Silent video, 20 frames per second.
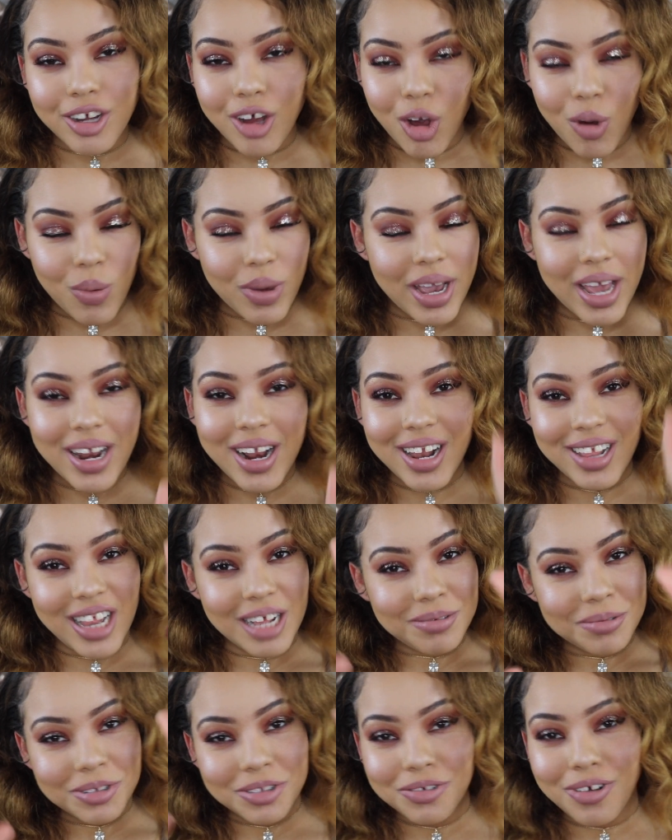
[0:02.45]
Go ahead and click
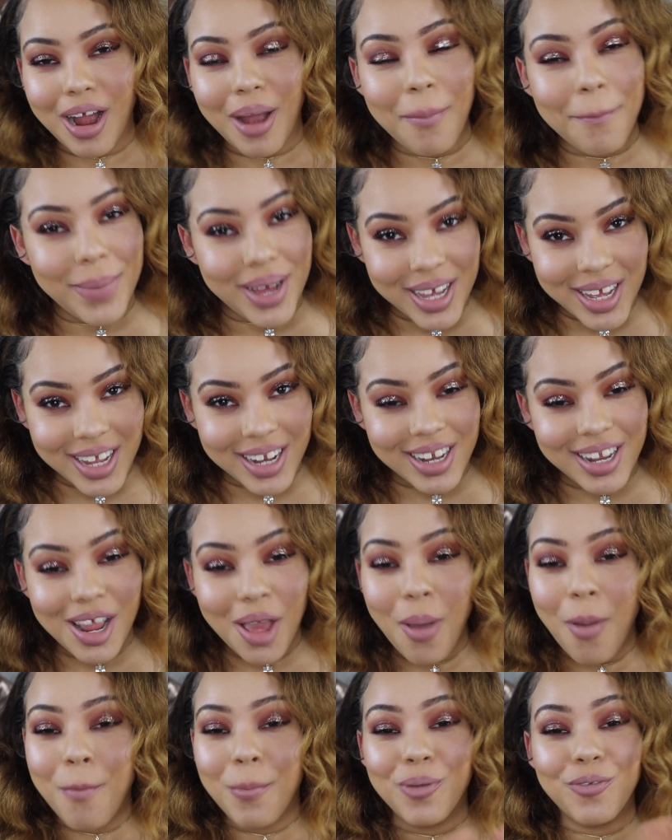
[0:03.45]
that subscribe button
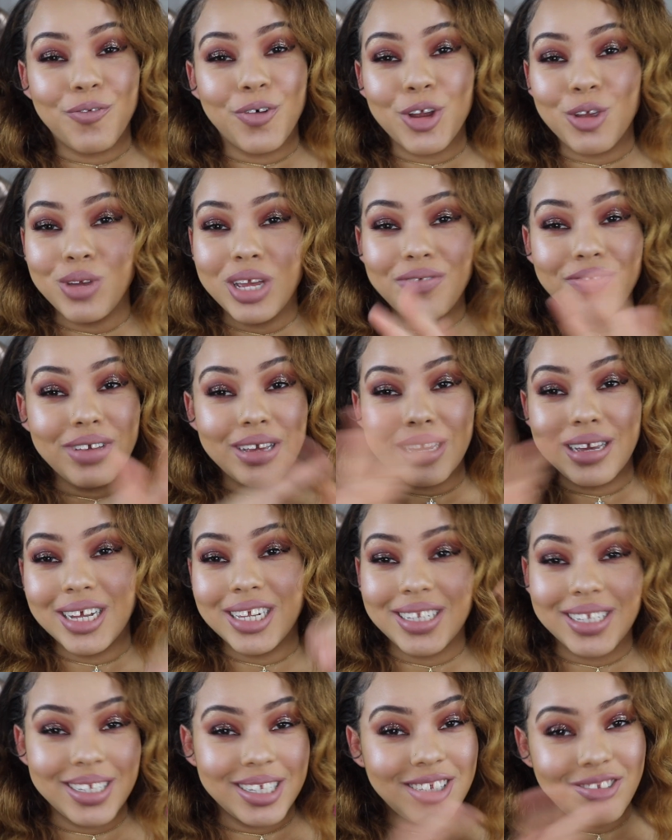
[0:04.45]
before you even get
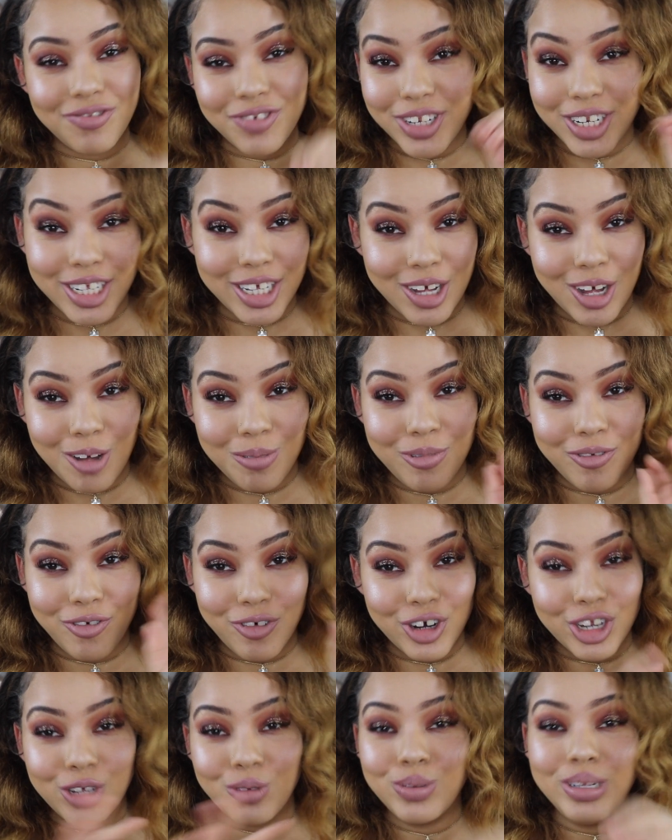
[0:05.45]
into this video,
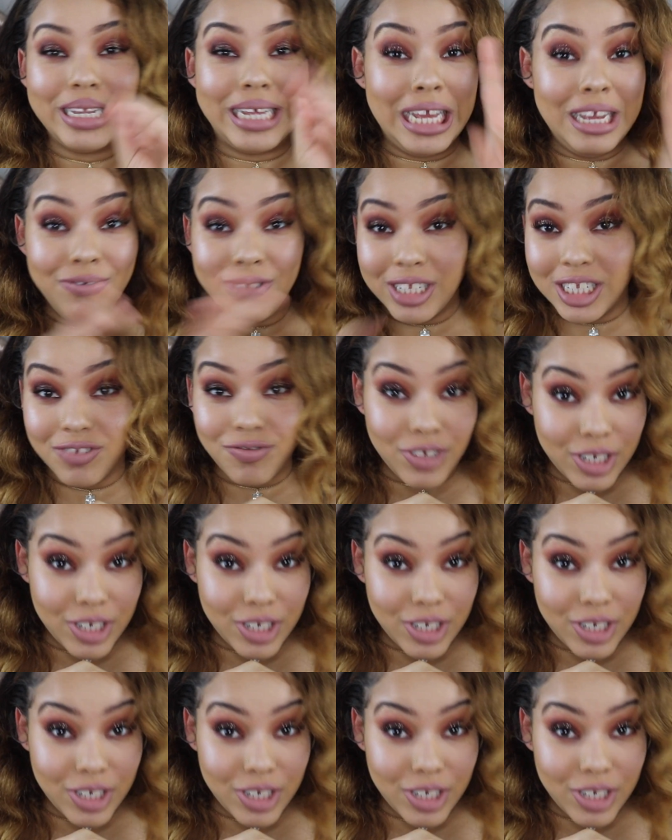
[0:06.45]
before you leave this